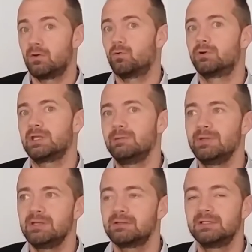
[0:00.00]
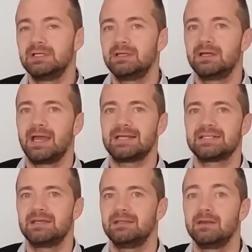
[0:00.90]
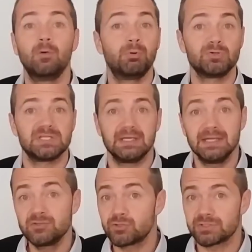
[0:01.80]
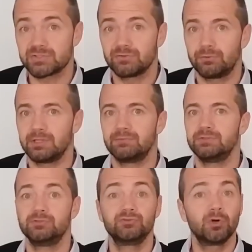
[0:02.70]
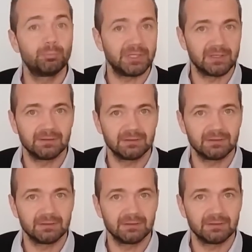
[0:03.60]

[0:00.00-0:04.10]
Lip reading: or immediately as any opposing interest or even the topic